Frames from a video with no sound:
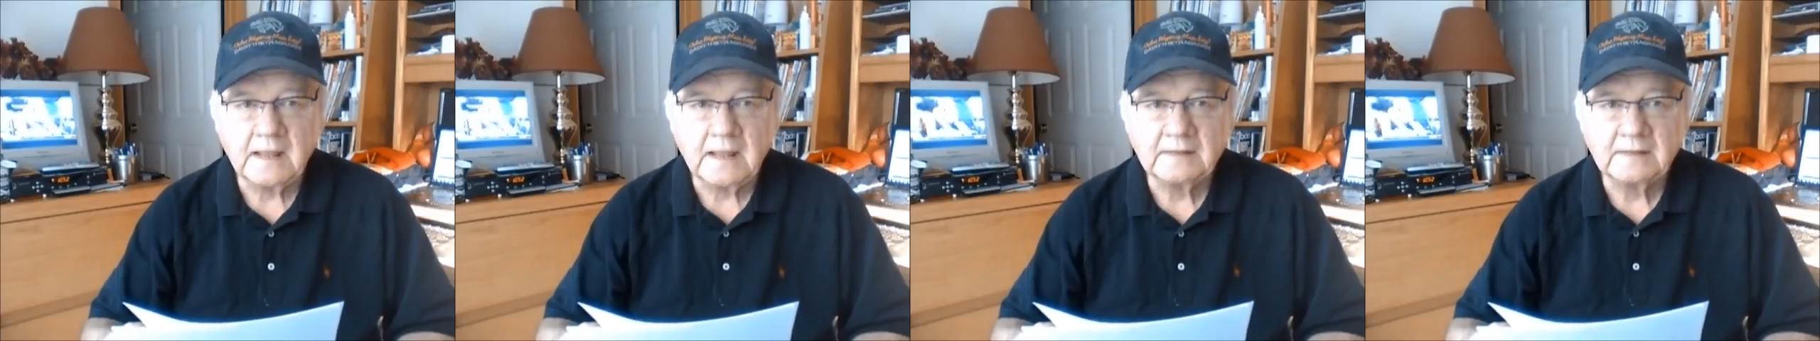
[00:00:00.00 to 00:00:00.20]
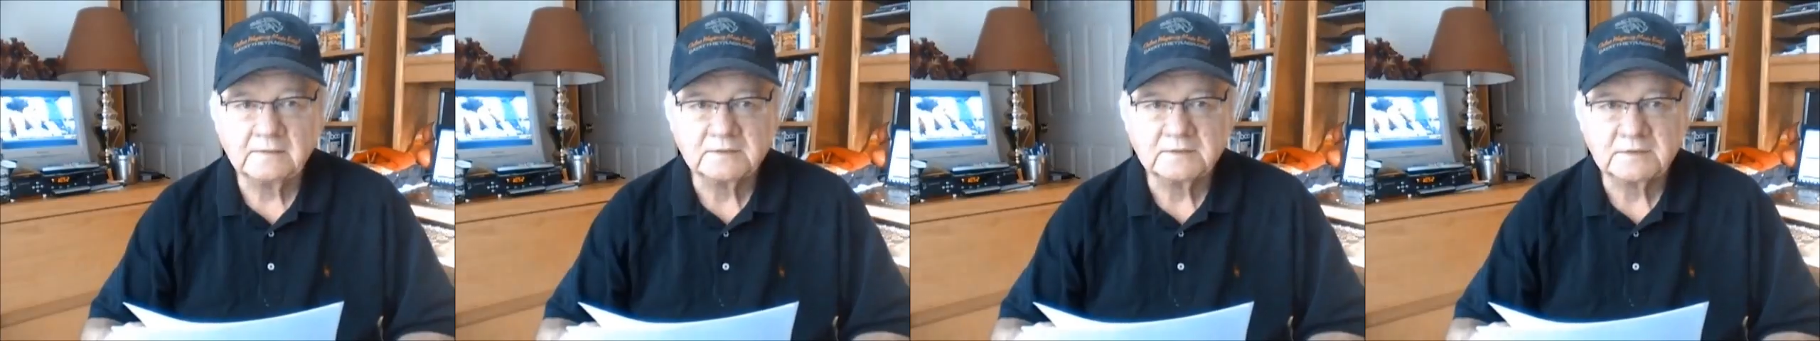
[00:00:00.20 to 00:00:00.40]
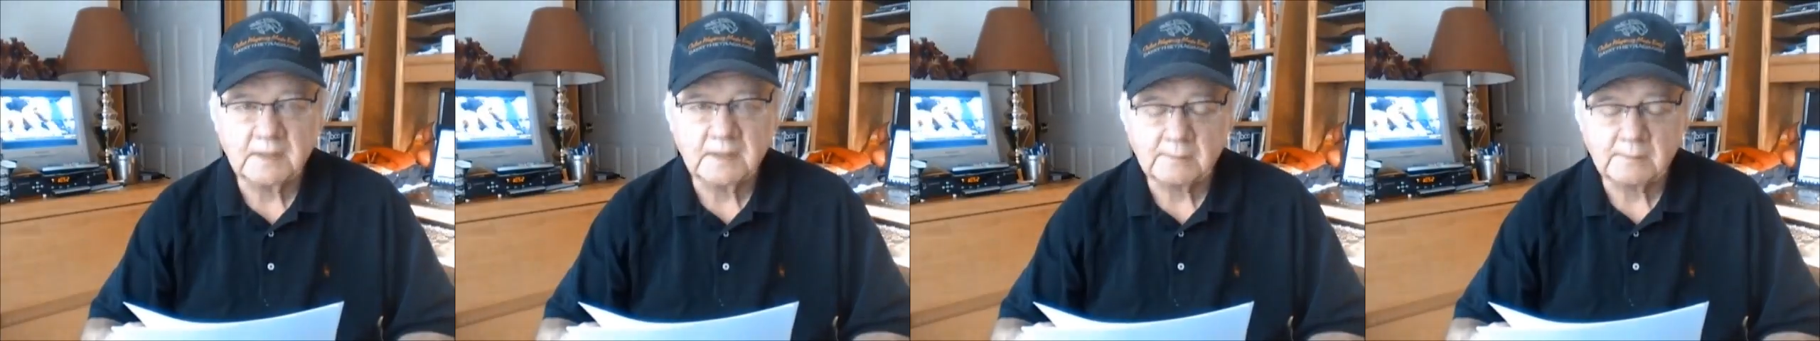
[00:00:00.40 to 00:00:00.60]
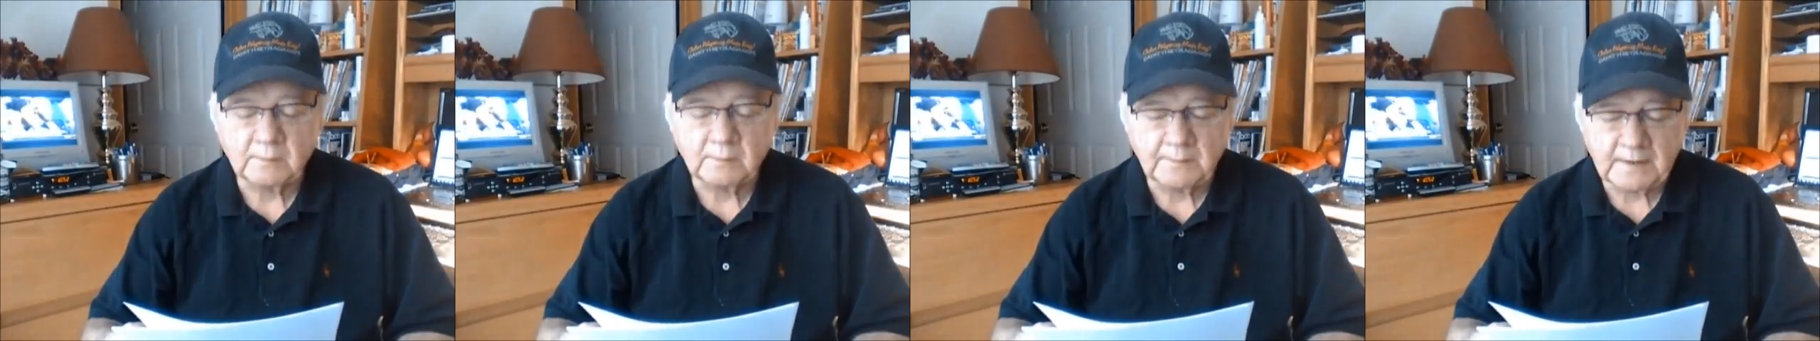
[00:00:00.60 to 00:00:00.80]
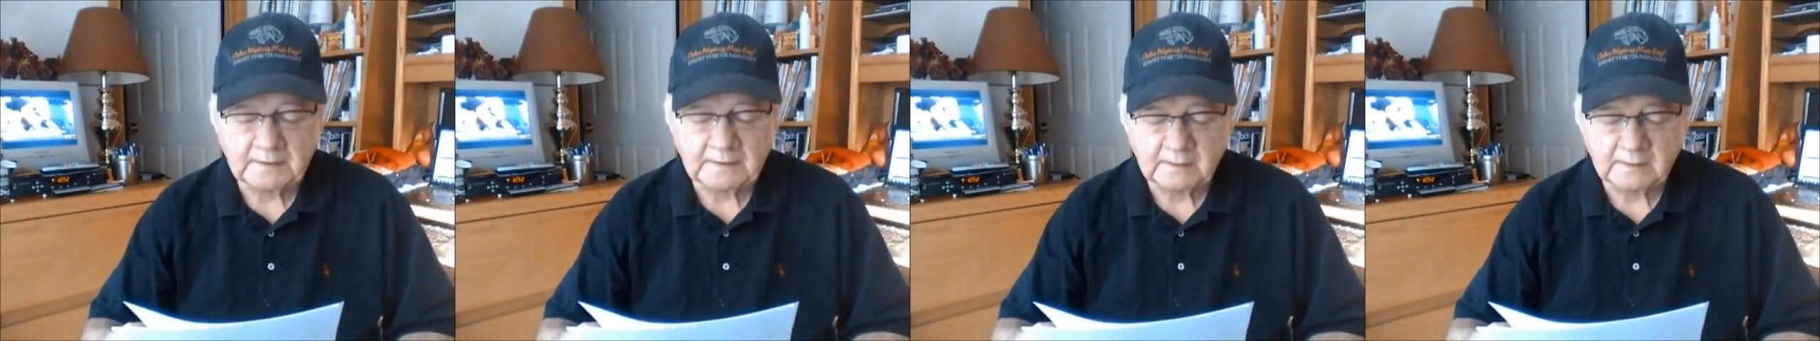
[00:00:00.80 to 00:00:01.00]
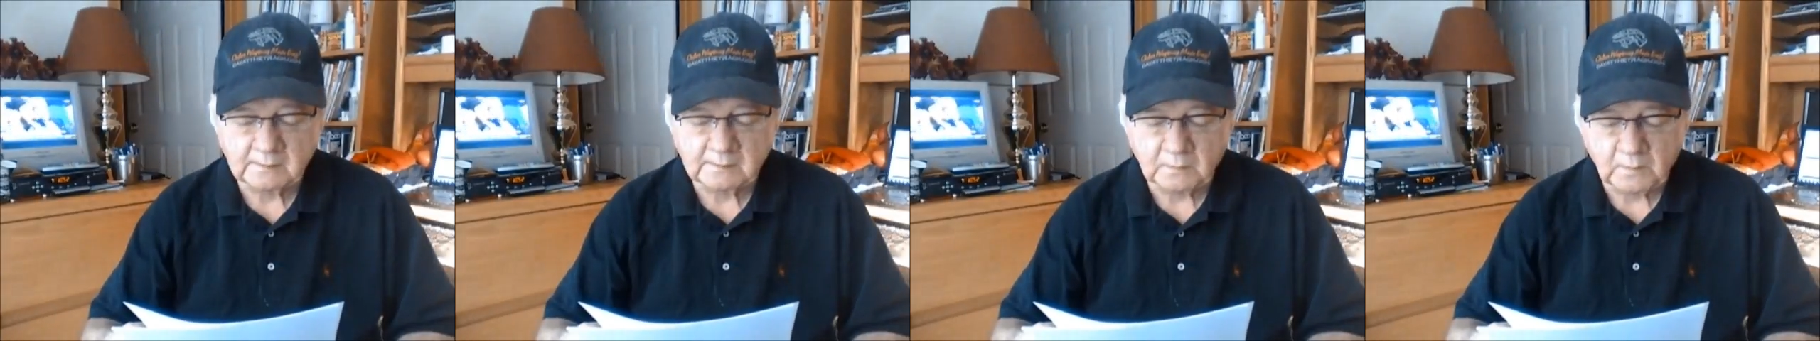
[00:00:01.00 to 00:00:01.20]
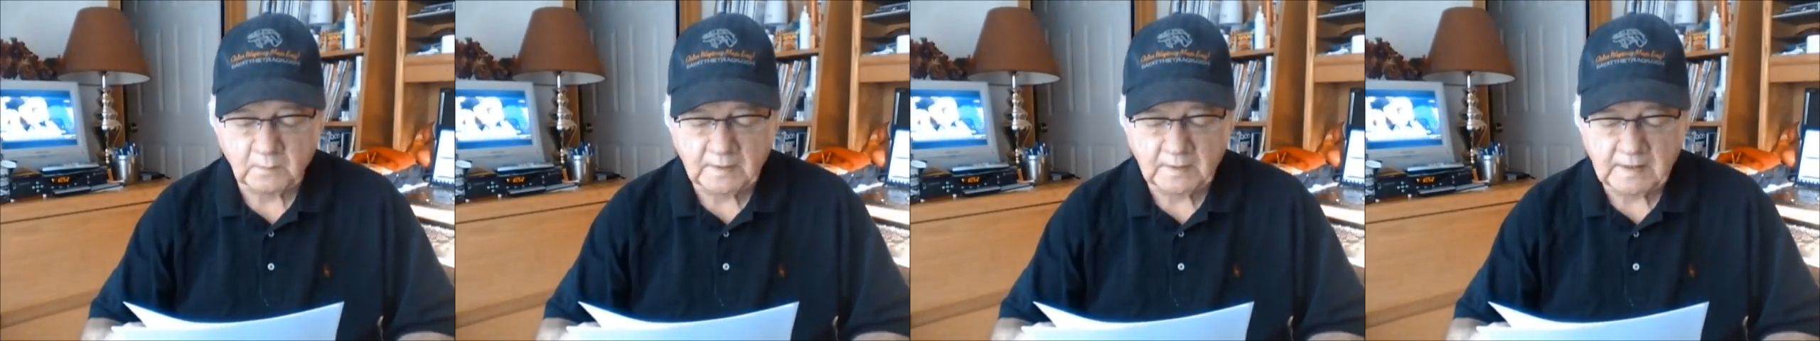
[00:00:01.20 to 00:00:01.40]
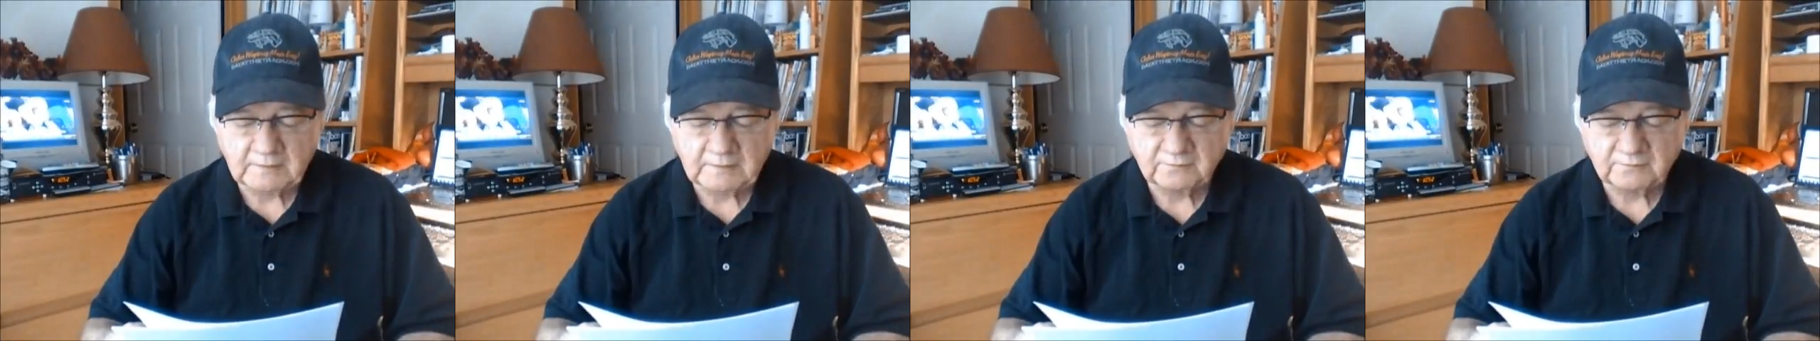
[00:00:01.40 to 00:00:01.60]
and the stablemate number
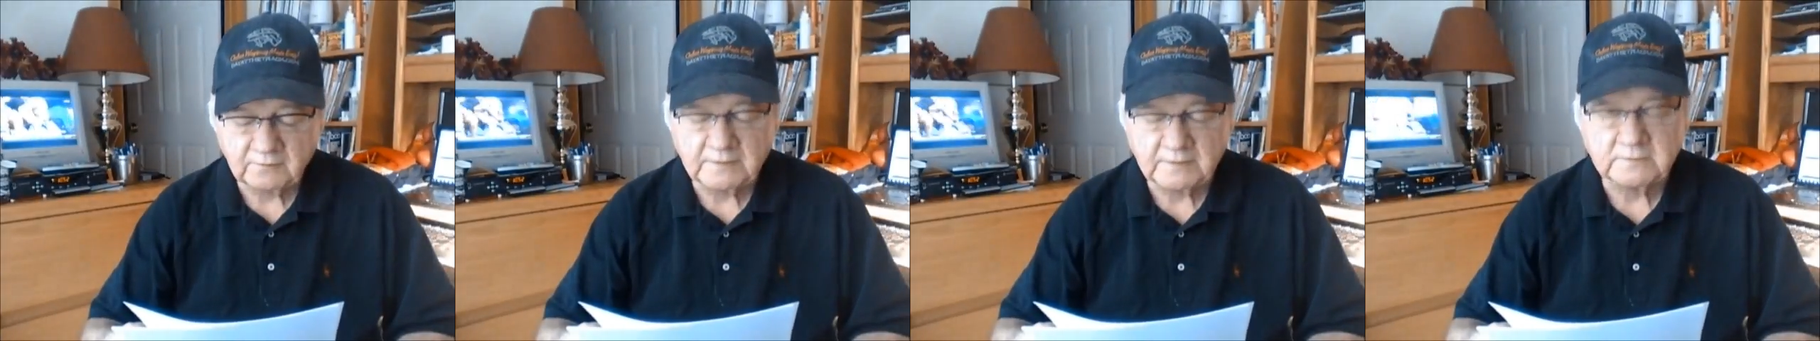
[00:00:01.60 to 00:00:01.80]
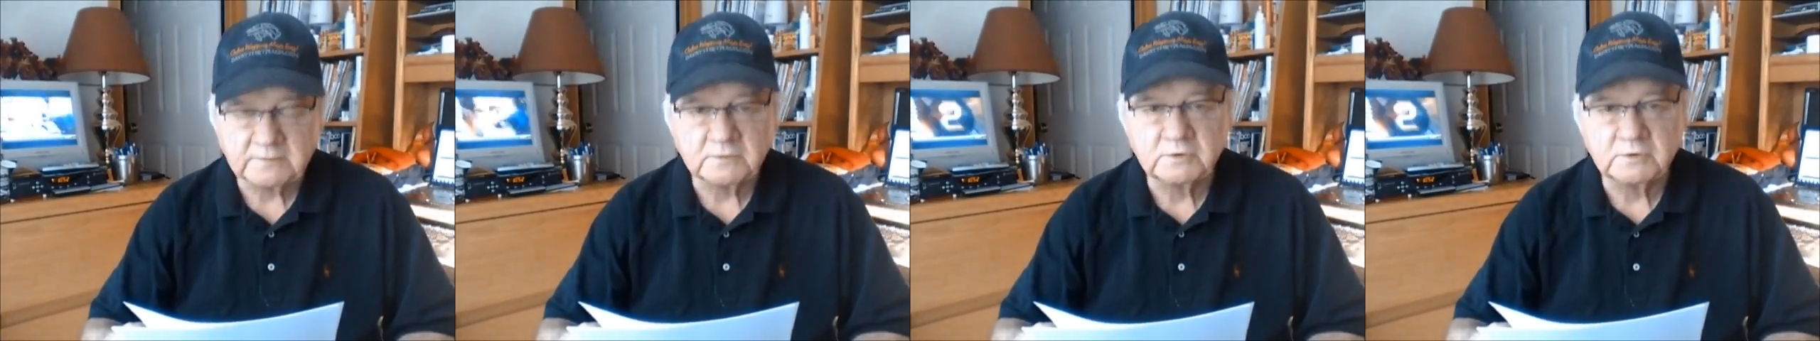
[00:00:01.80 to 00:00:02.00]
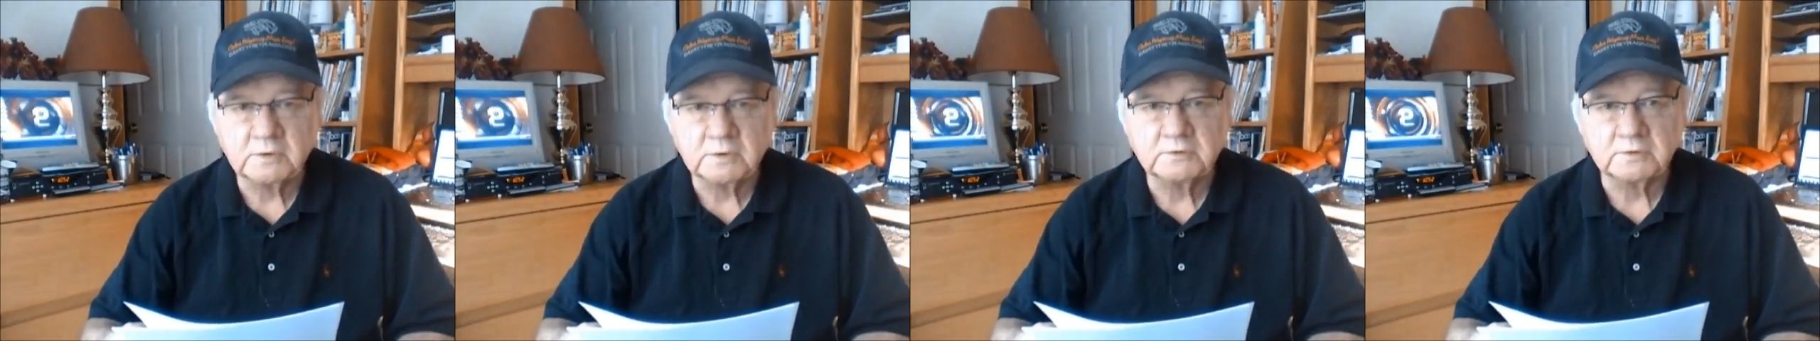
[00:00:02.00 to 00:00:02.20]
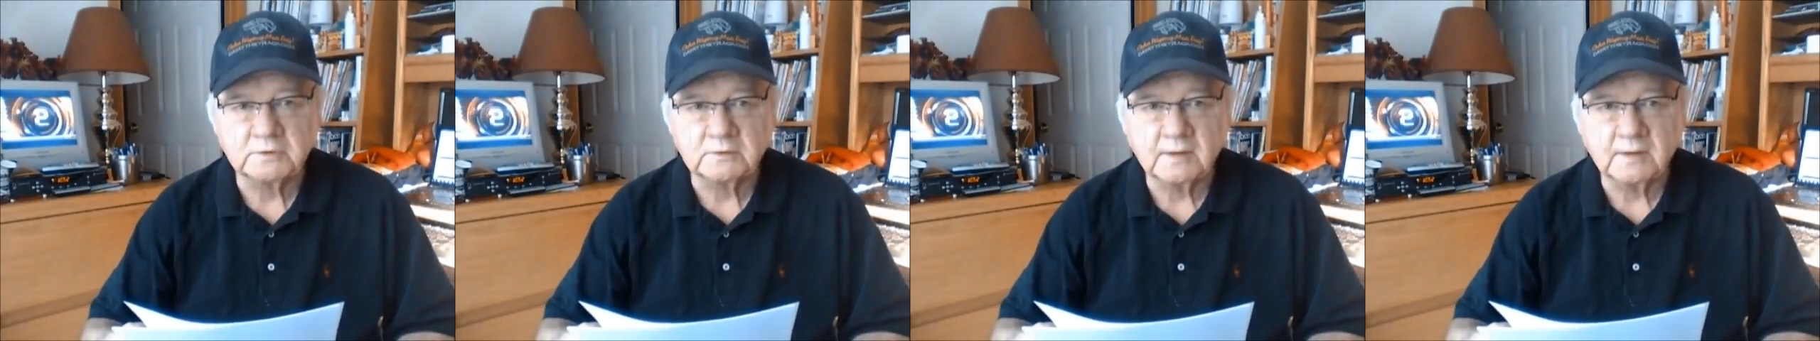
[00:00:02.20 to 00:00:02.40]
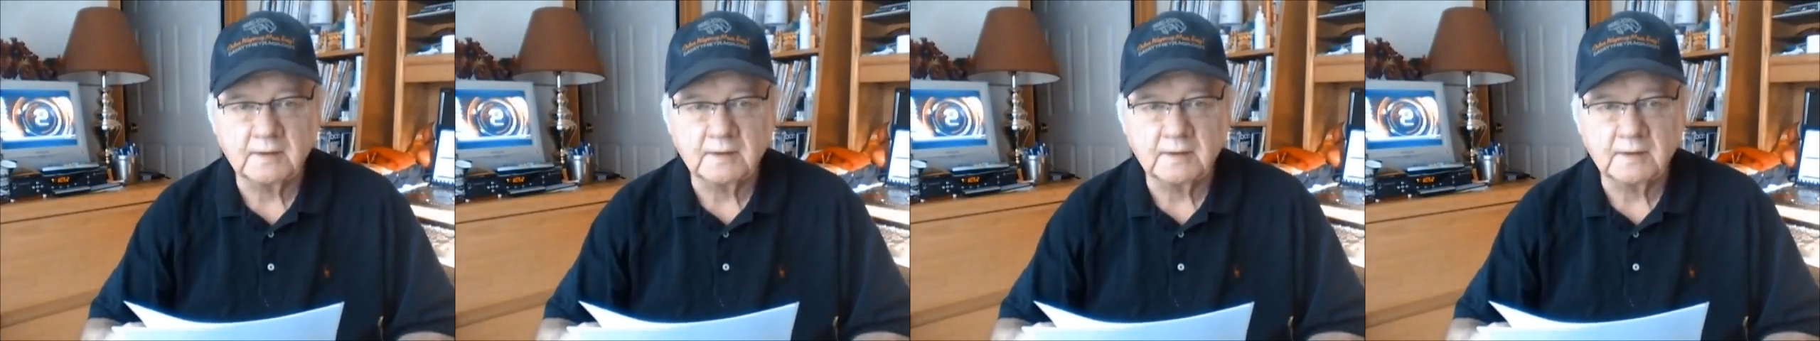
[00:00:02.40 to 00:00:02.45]
1A, Fred and Ginger,